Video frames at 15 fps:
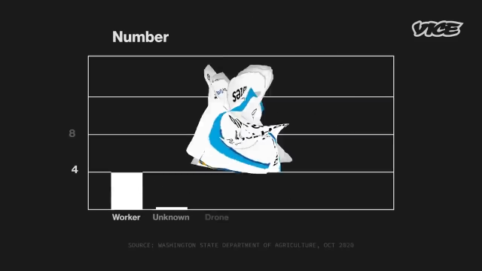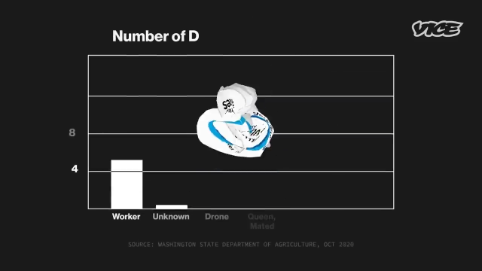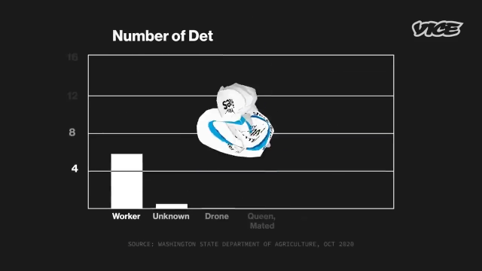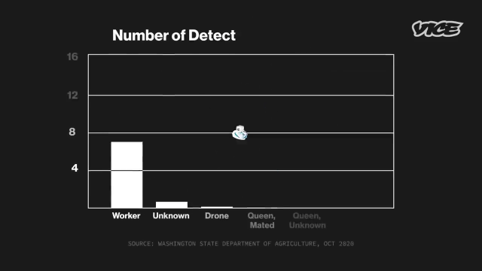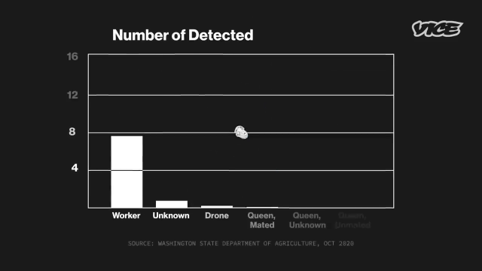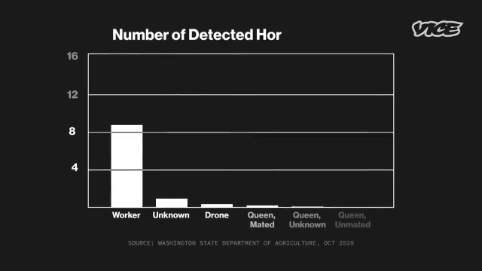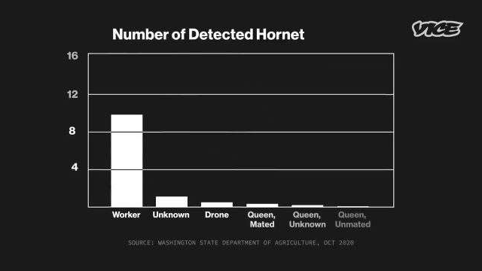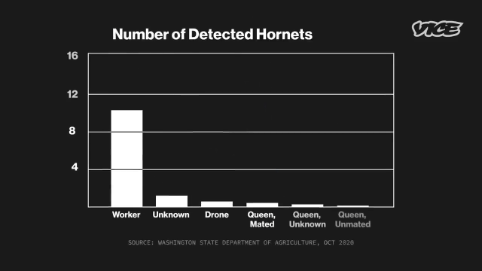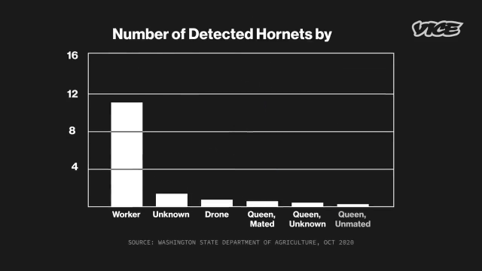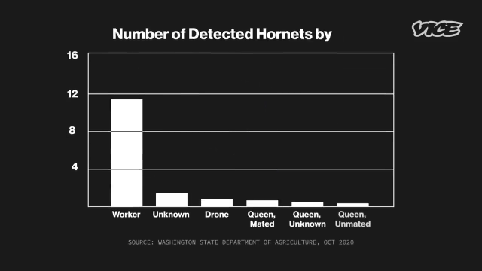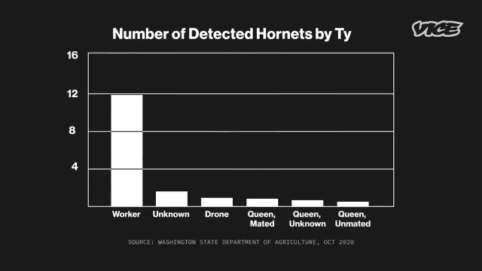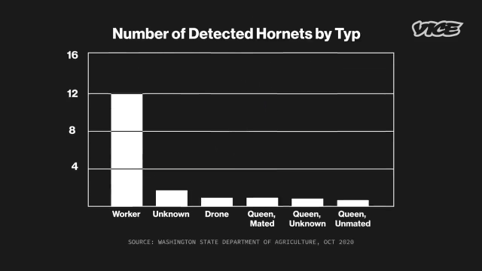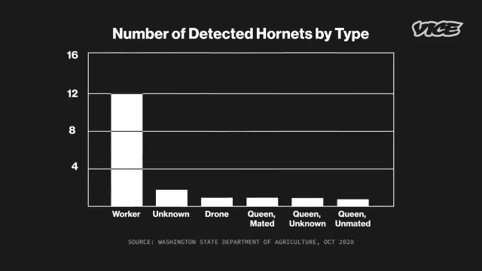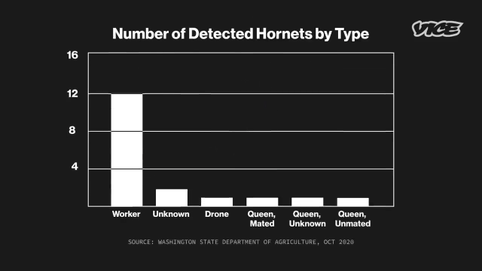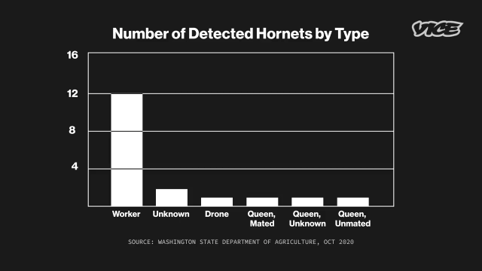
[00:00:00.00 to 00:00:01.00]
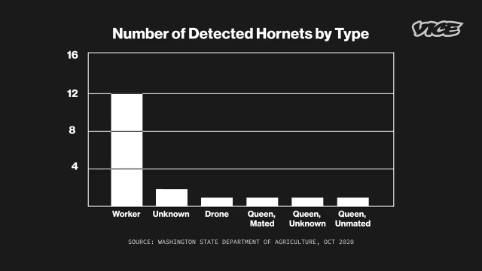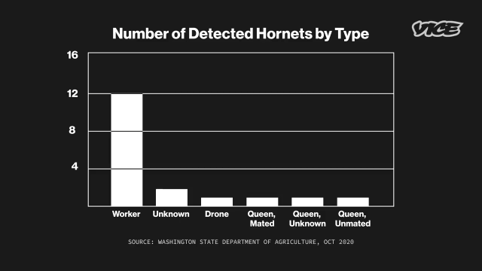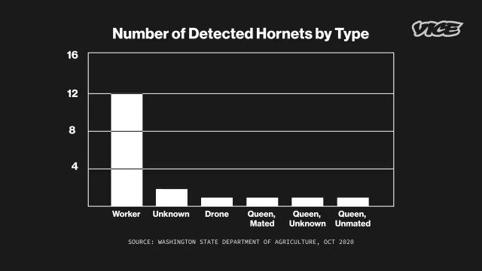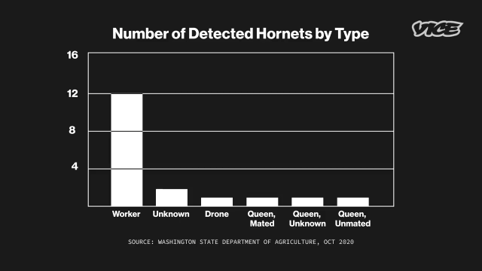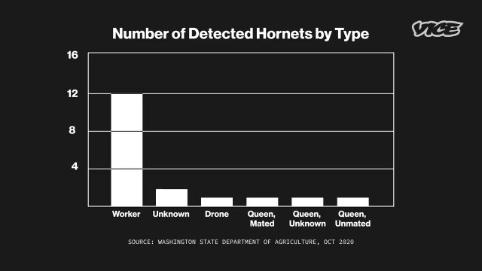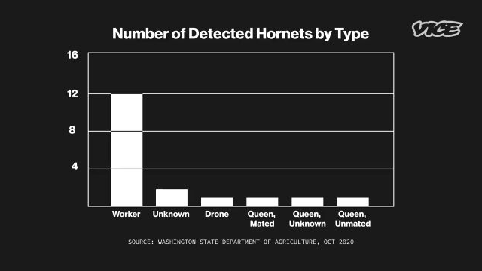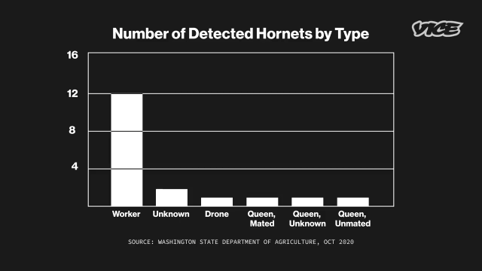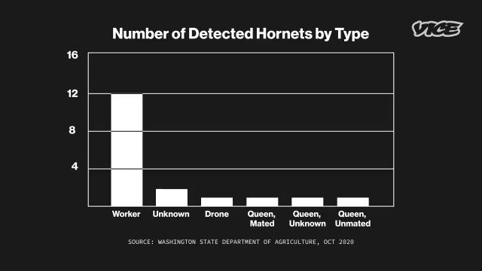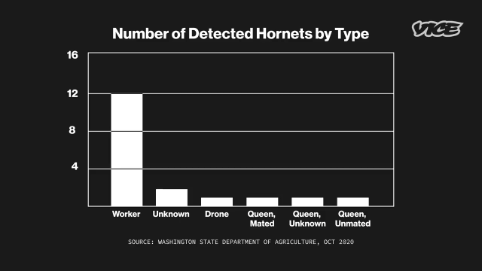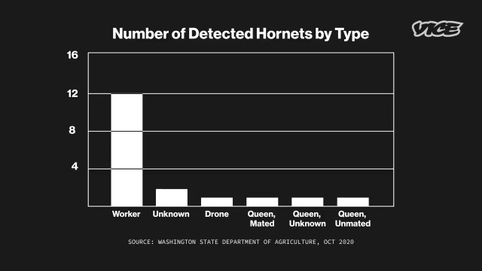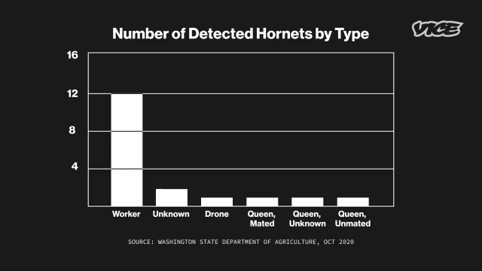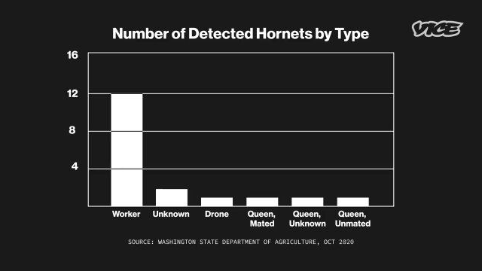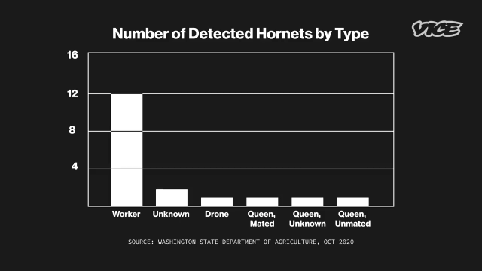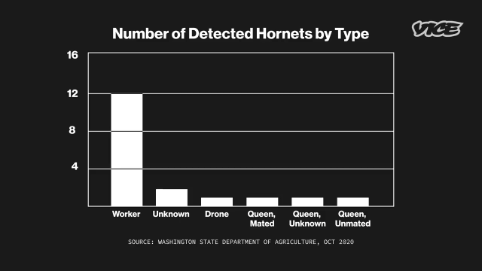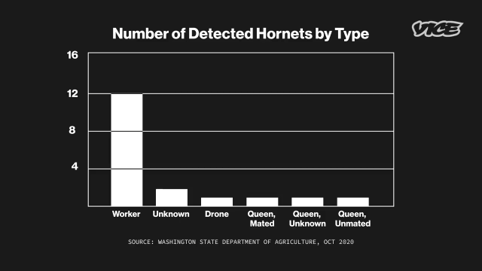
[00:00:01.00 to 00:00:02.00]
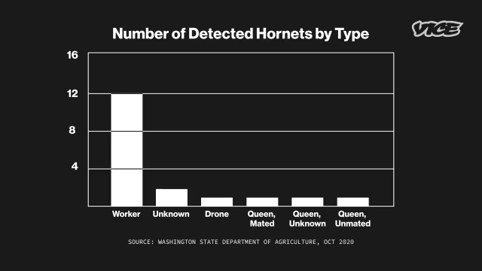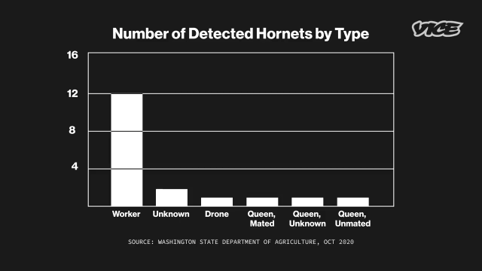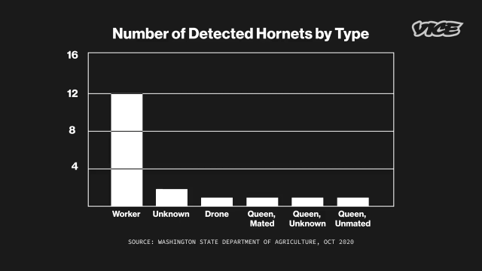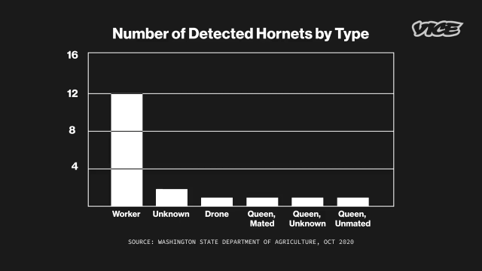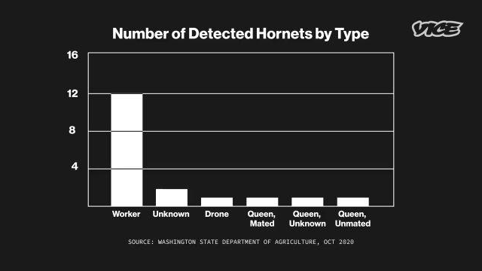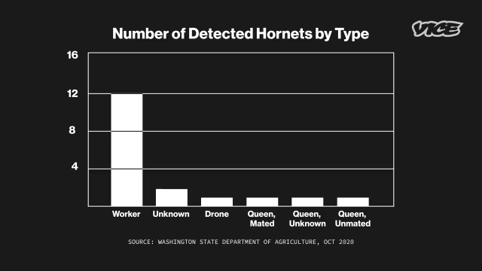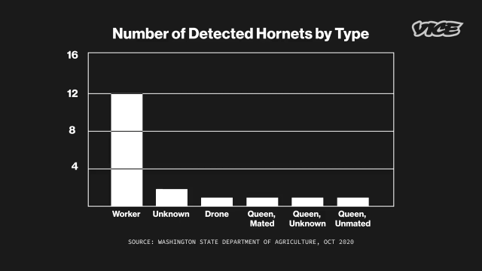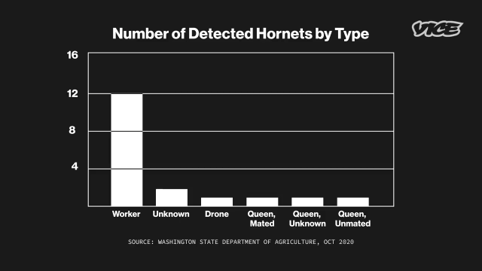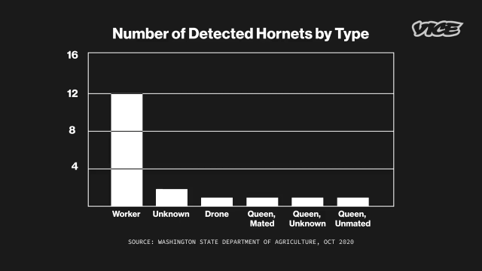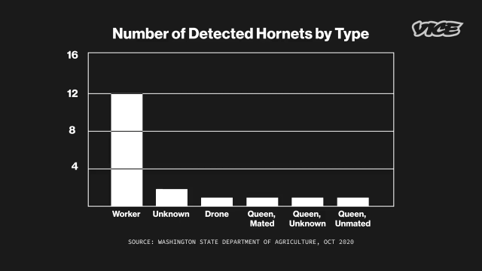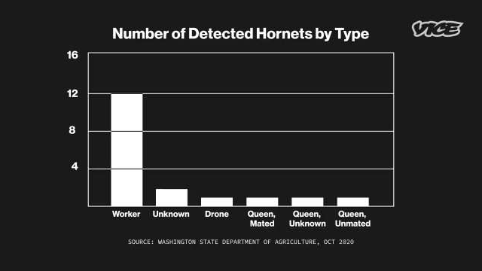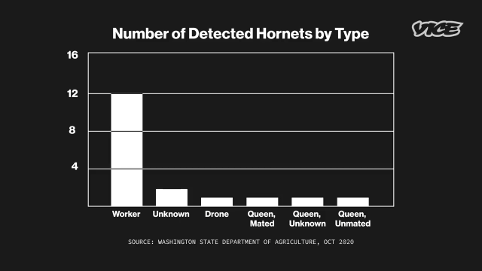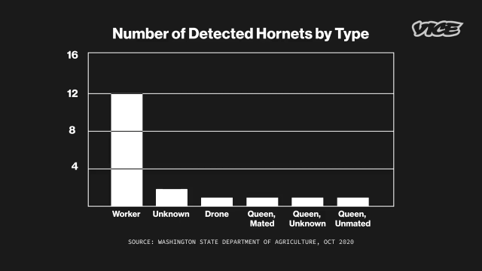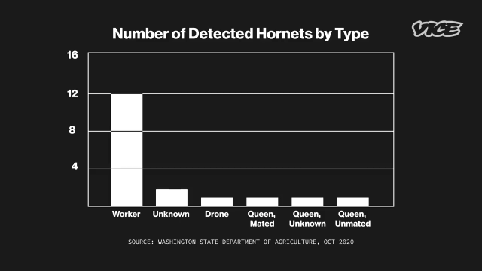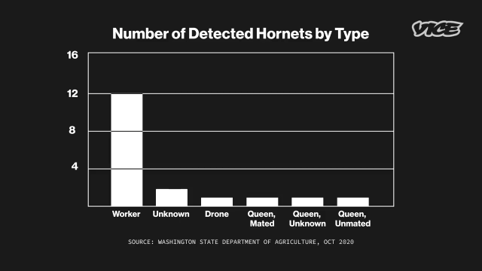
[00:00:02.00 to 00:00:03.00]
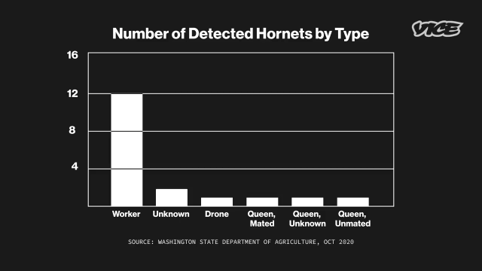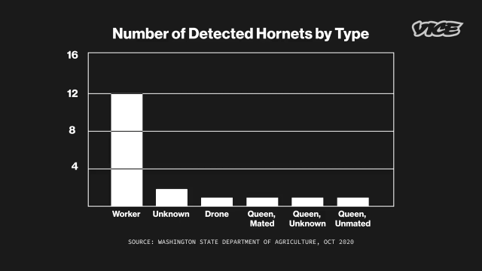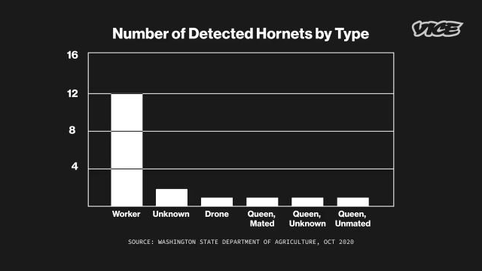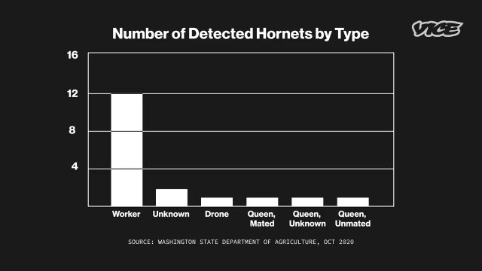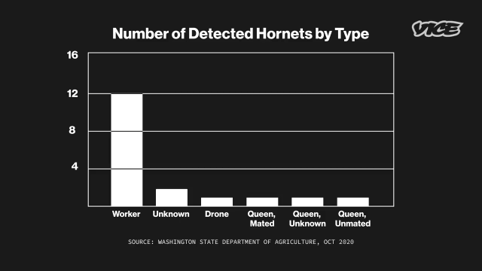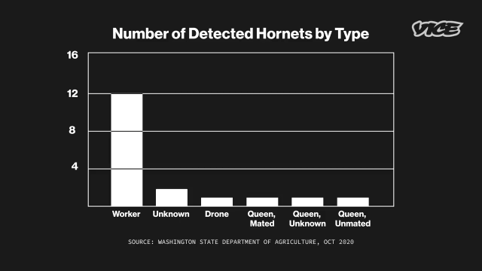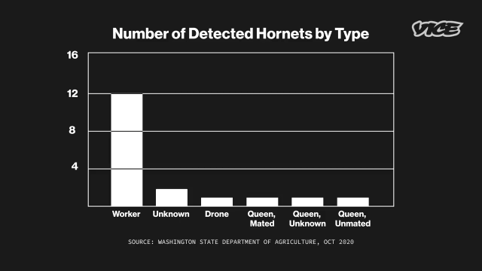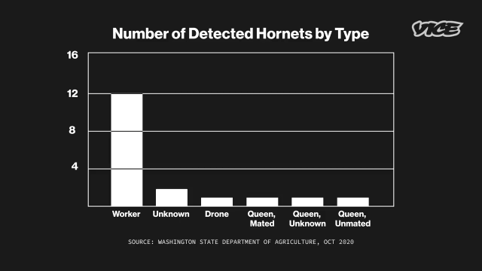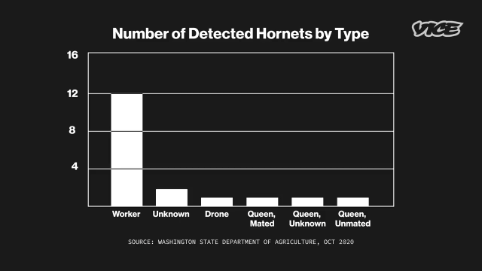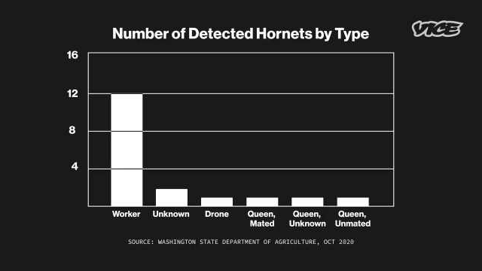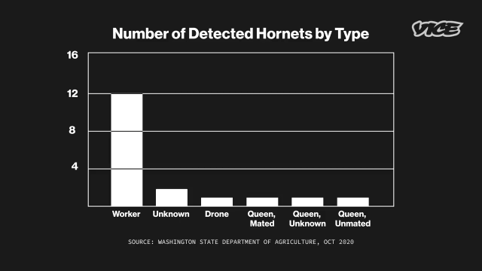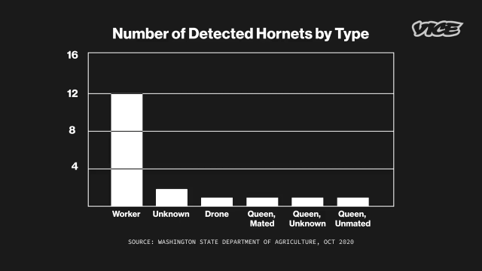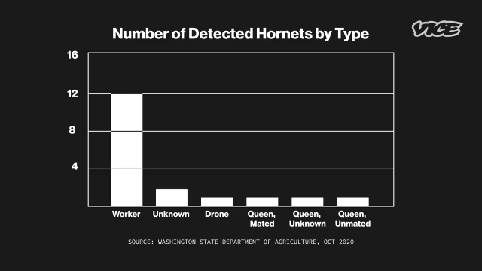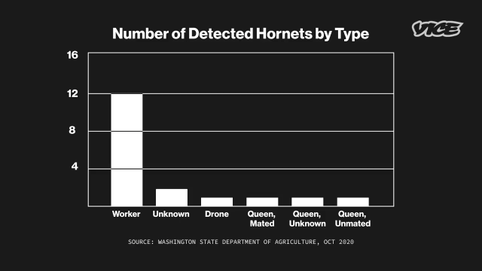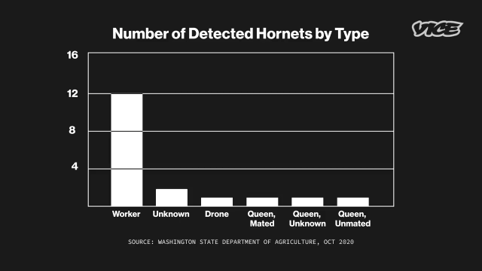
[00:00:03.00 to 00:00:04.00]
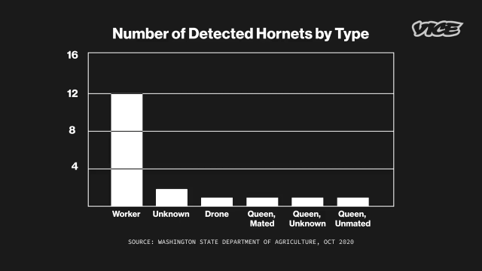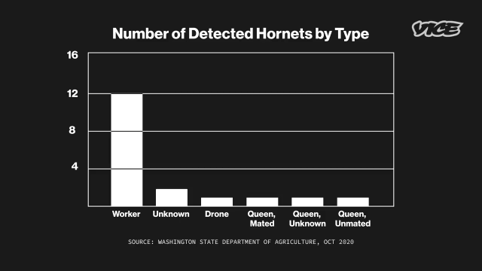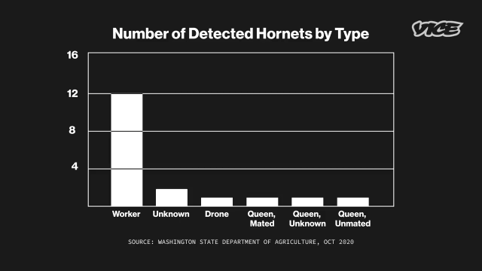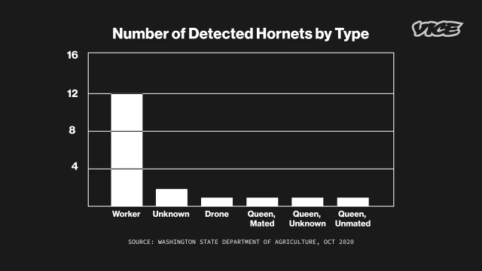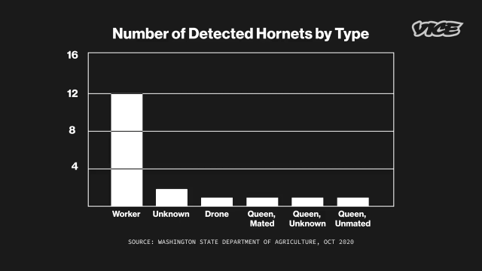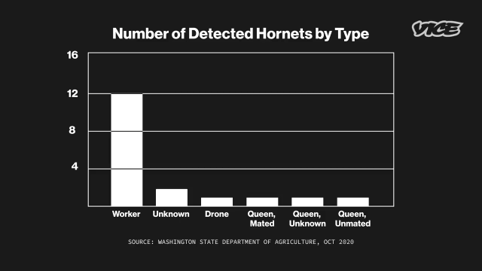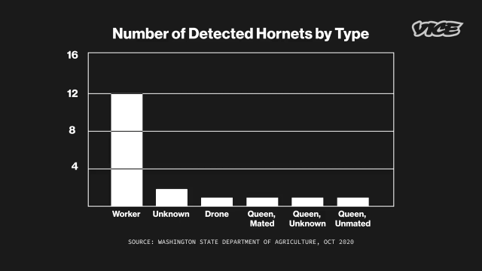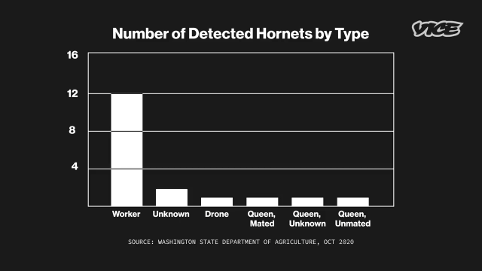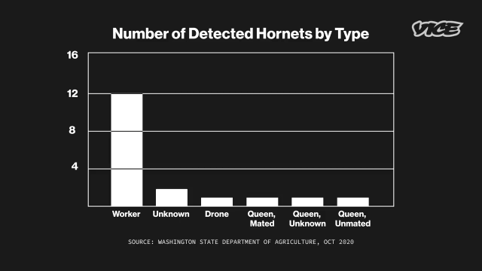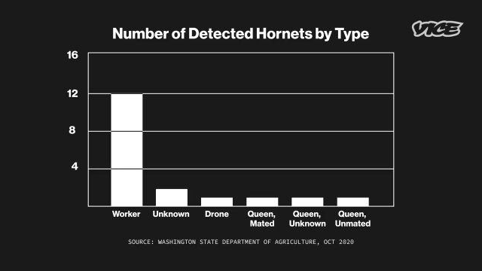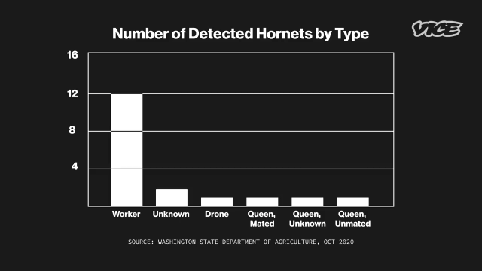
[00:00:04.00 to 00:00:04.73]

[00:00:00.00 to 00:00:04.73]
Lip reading: Nobody's mouth can be seen.